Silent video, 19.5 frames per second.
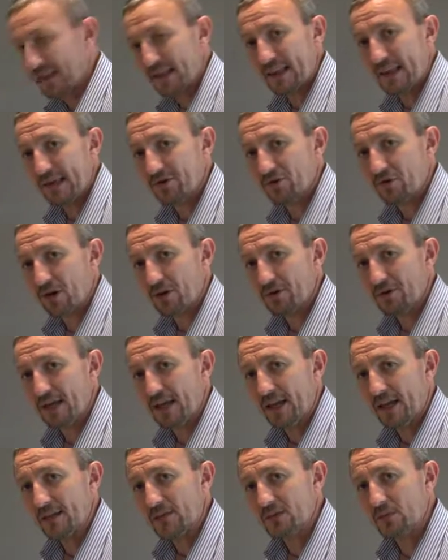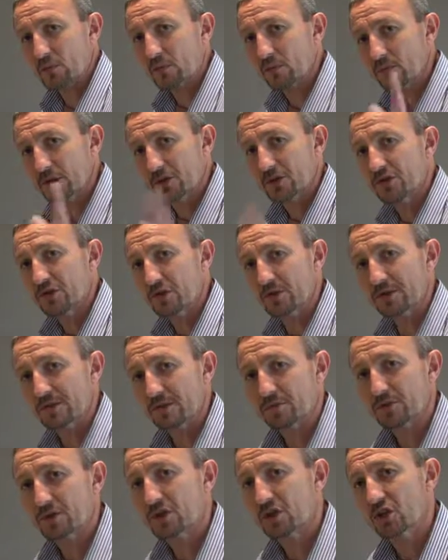electrode here. So what I'm going to do is
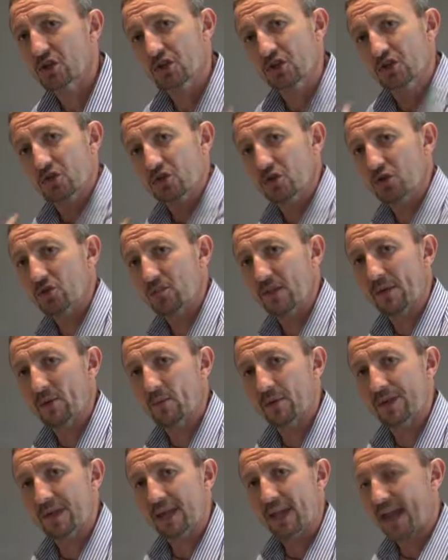I'm just going to zoom in with the